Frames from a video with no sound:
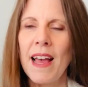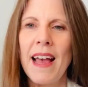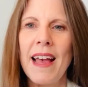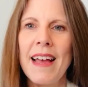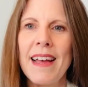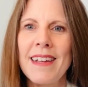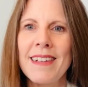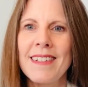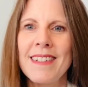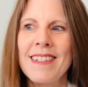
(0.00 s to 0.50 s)

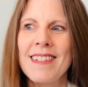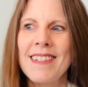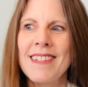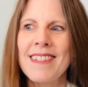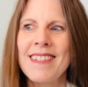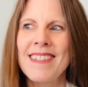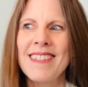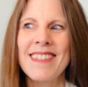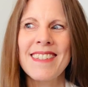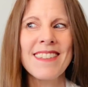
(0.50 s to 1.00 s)

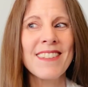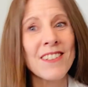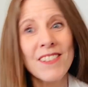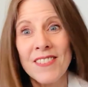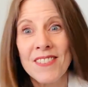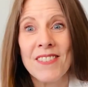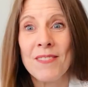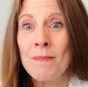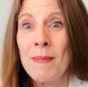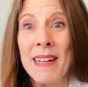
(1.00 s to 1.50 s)
and
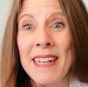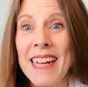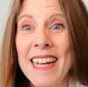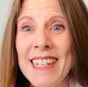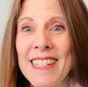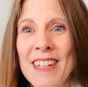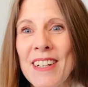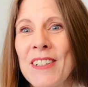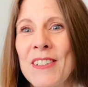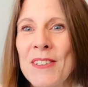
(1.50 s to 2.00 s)

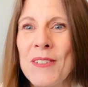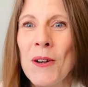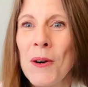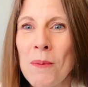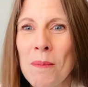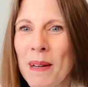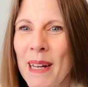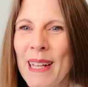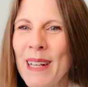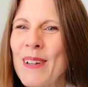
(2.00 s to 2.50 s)
Mondays are
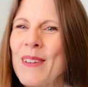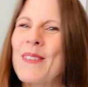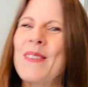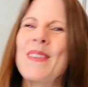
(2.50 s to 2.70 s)
normally long